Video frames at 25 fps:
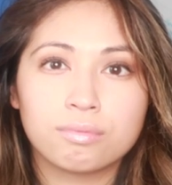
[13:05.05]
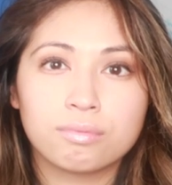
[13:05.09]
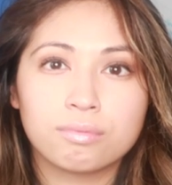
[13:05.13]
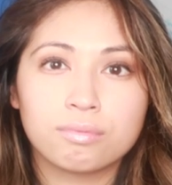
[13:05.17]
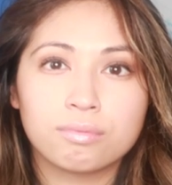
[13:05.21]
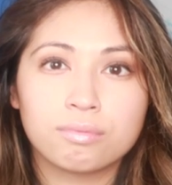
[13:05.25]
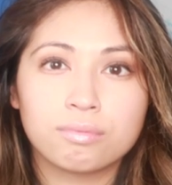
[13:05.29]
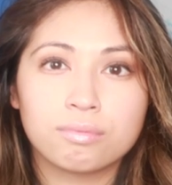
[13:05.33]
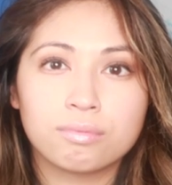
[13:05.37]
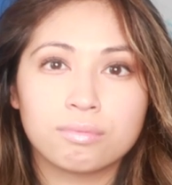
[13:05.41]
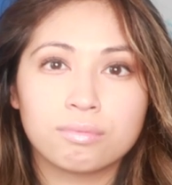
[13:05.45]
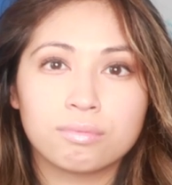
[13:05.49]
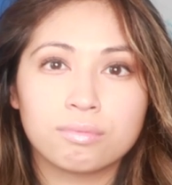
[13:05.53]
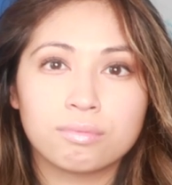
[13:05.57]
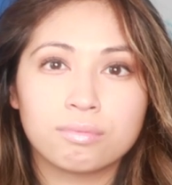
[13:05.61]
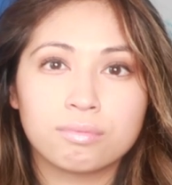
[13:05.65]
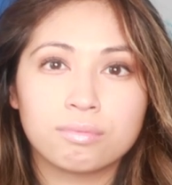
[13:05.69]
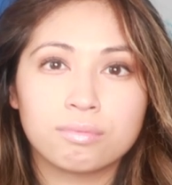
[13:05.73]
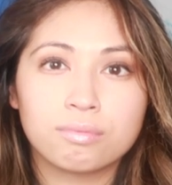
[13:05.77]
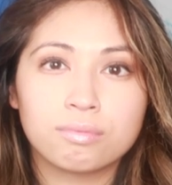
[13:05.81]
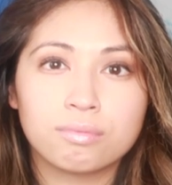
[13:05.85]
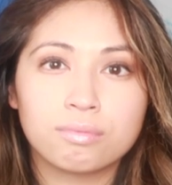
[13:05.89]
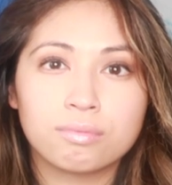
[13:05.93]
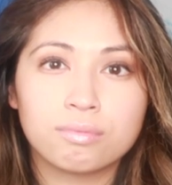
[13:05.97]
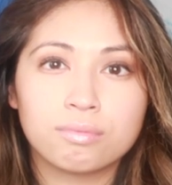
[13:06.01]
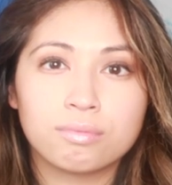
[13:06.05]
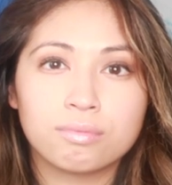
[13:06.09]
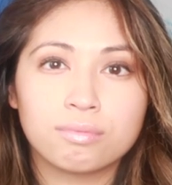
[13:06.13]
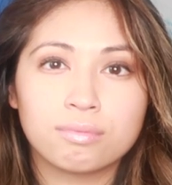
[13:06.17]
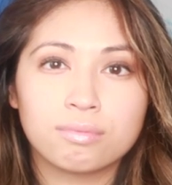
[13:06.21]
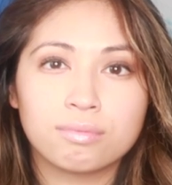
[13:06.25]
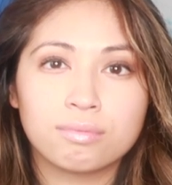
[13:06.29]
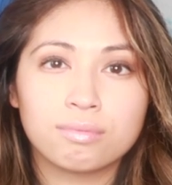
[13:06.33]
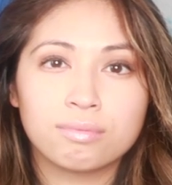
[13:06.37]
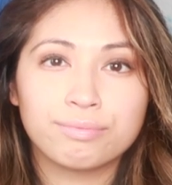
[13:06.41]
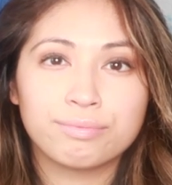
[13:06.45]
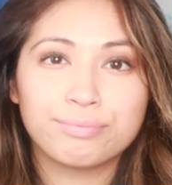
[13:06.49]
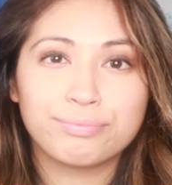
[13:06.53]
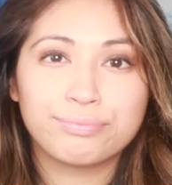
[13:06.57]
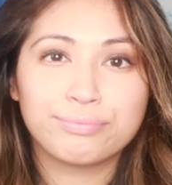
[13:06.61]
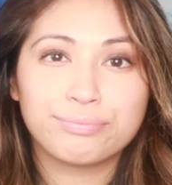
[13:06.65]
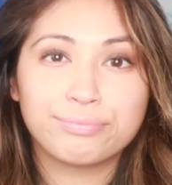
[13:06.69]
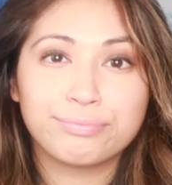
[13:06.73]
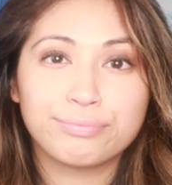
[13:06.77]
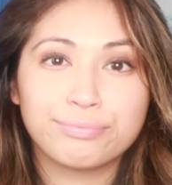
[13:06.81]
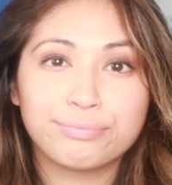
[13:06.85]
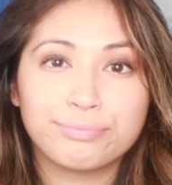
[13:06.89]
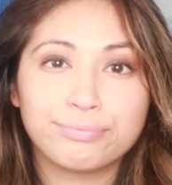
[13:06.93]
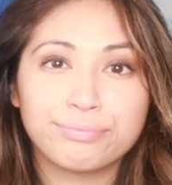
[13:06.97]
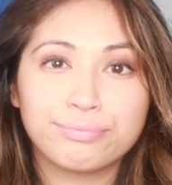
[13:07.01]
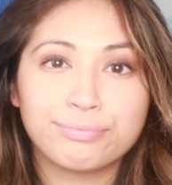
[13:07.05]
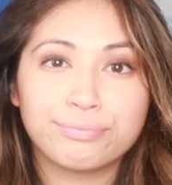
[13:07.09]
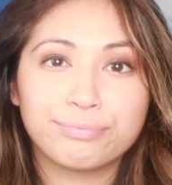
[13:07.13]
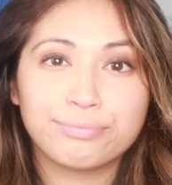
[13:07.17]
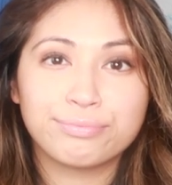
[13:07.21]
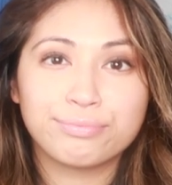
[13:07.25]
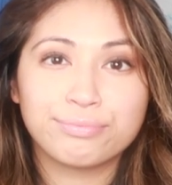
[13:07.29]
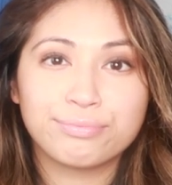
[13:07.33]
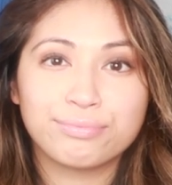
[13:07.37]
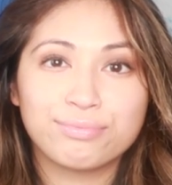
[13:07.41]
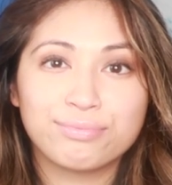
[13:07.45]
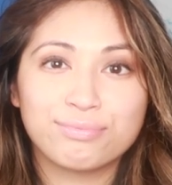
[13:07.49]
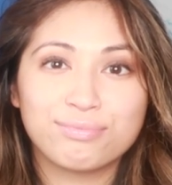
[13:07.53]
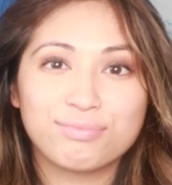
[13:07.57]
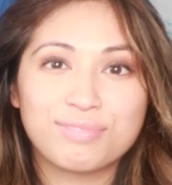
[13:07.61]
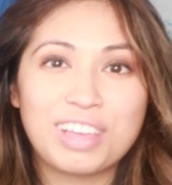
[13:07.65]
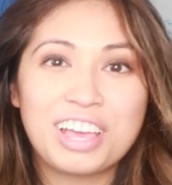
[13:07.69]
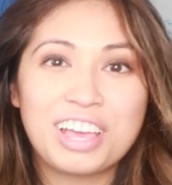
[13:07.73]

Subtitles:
No words are spoken by the person on screen.